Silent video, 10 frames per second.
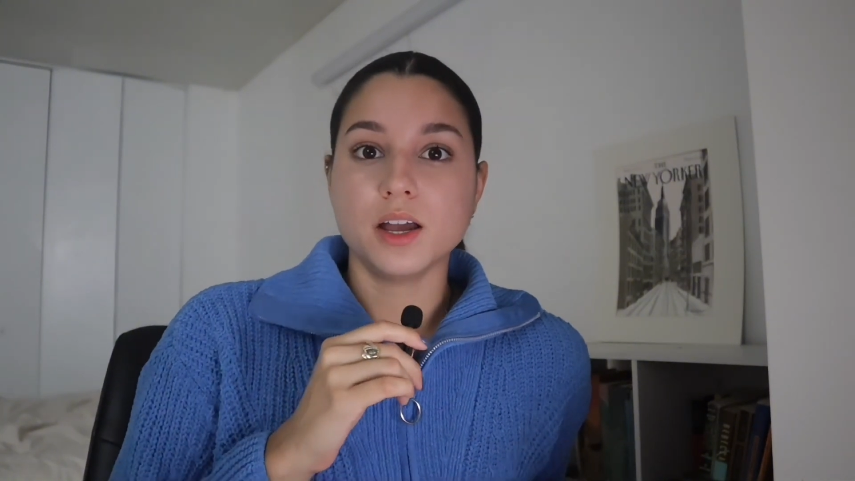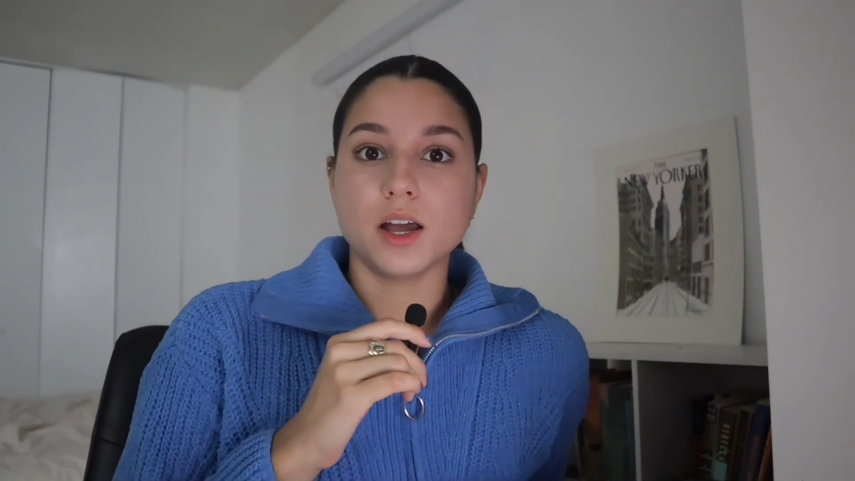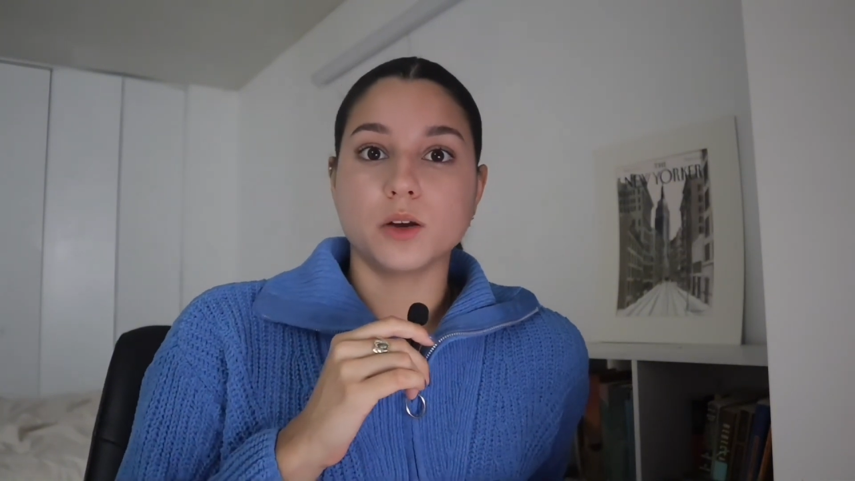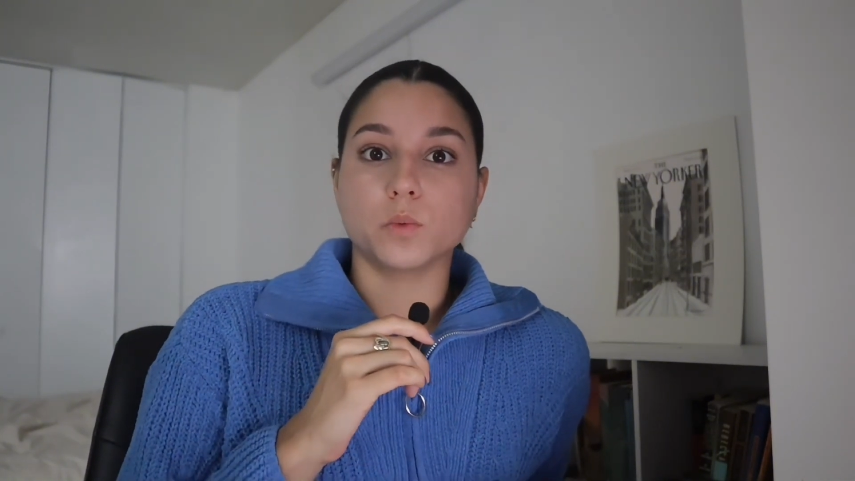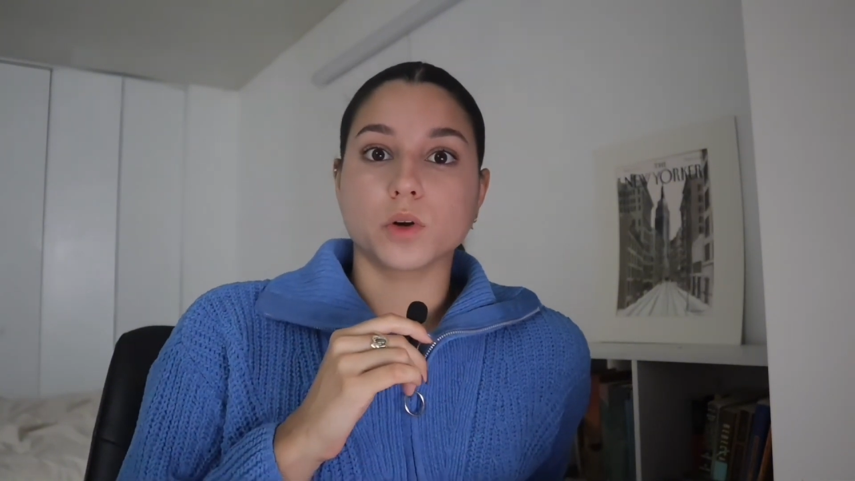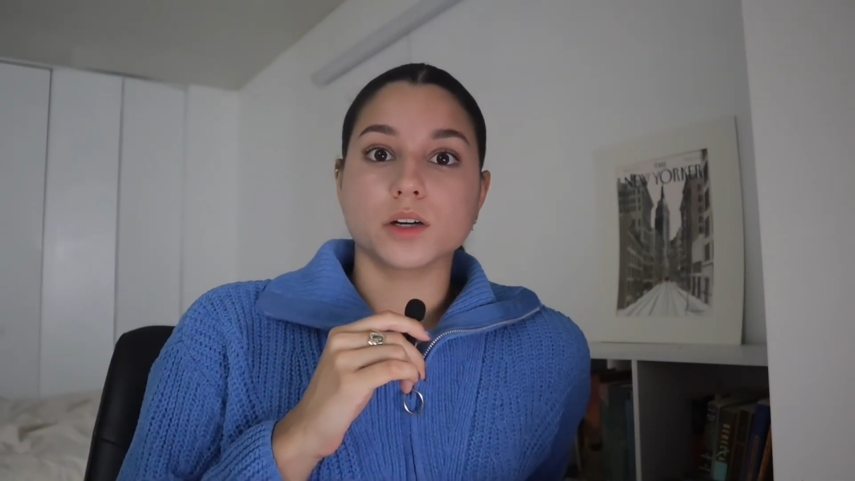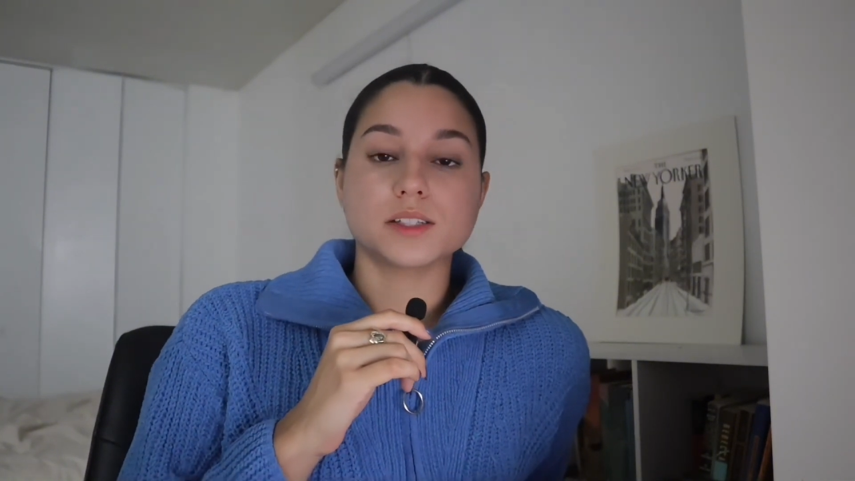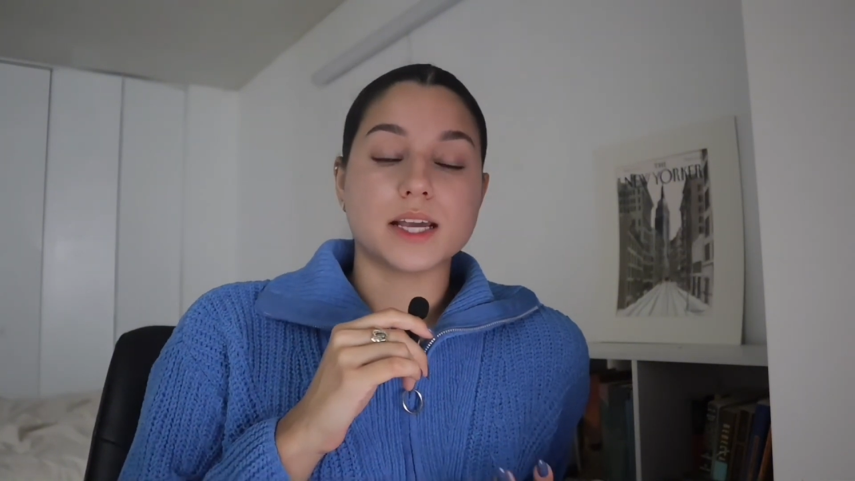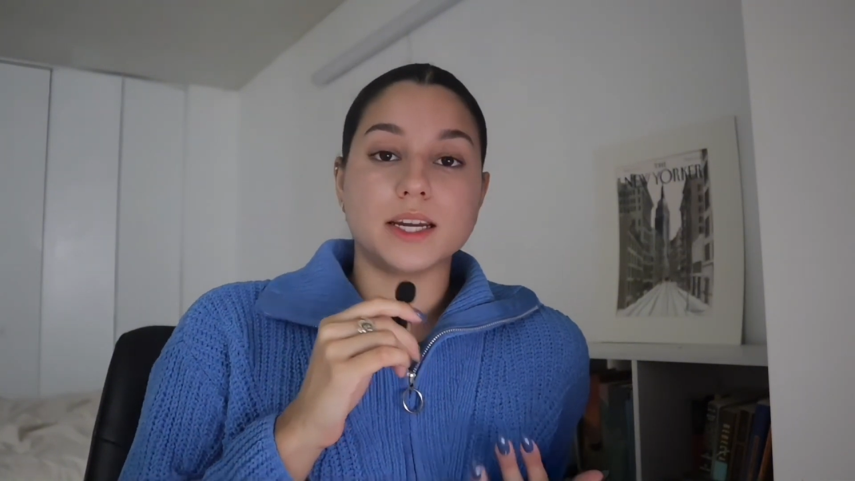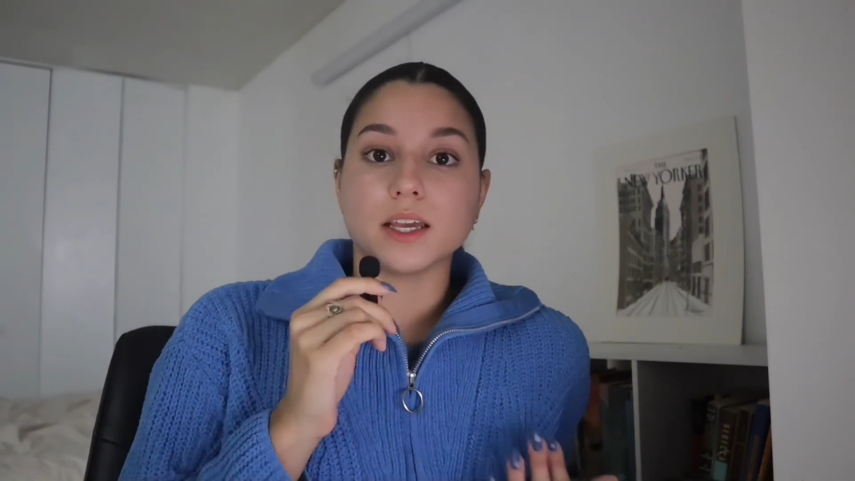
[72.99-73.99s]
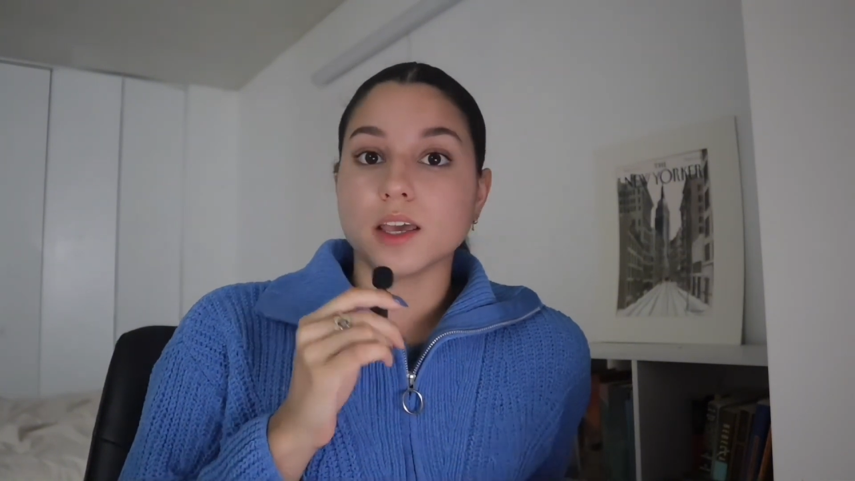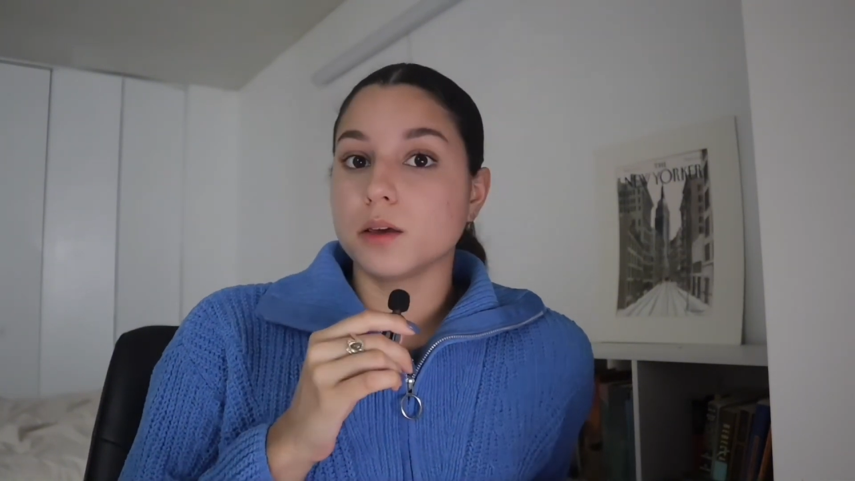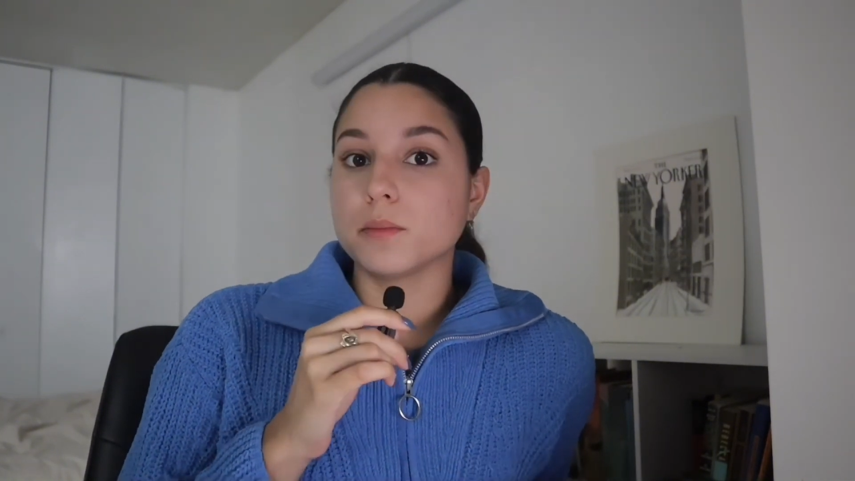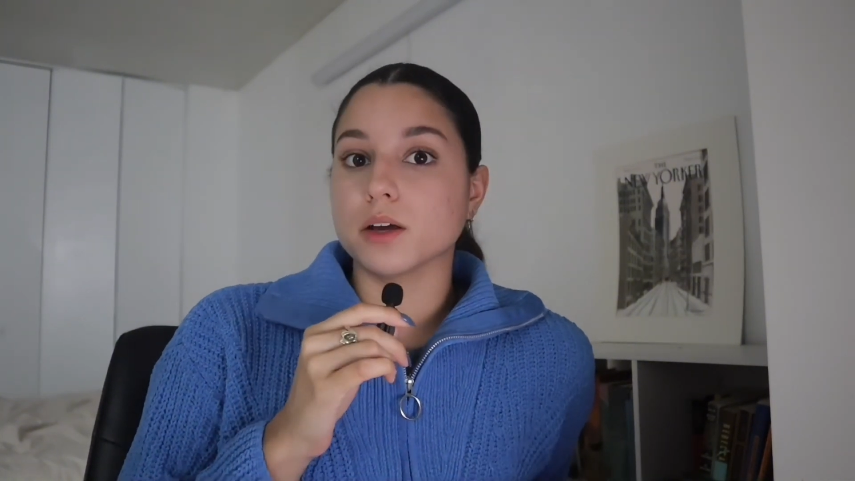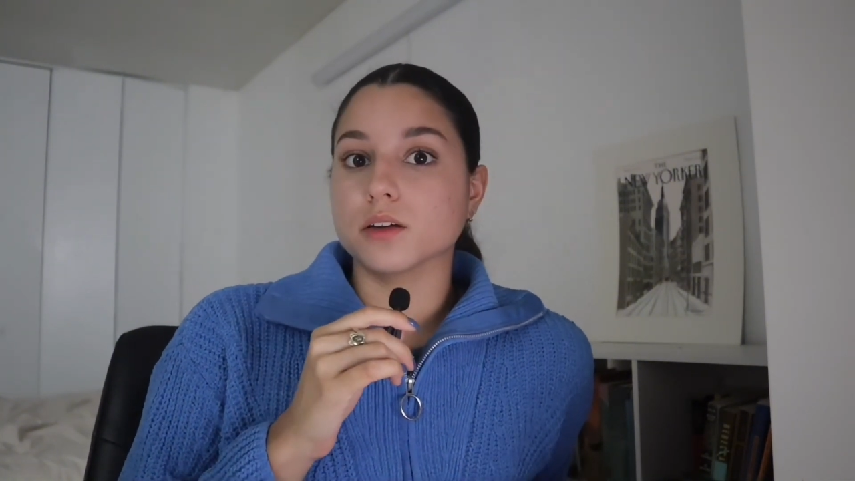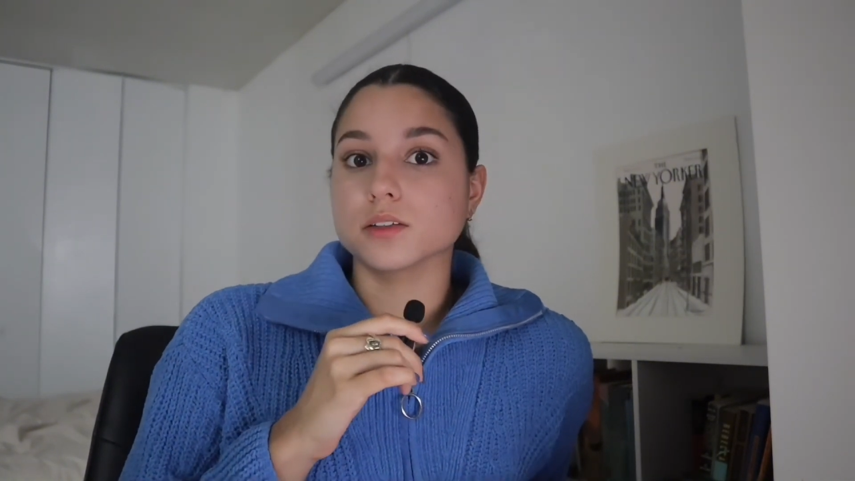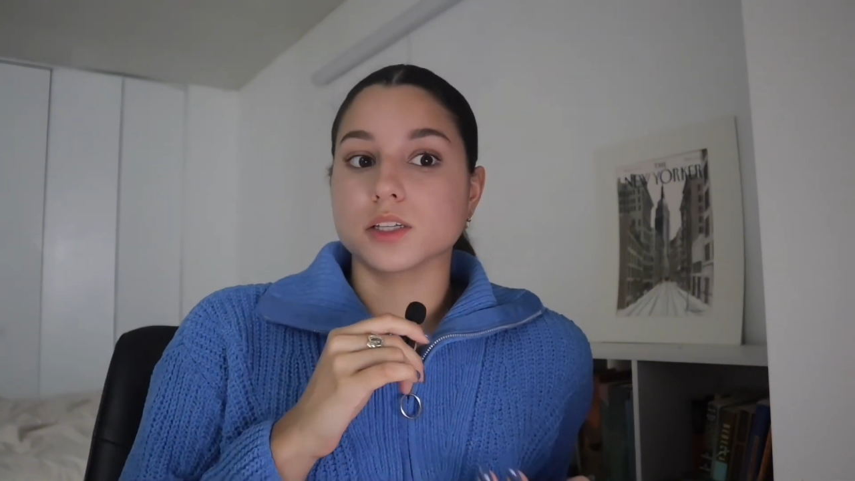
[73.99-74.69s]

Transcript: and we're sending emails and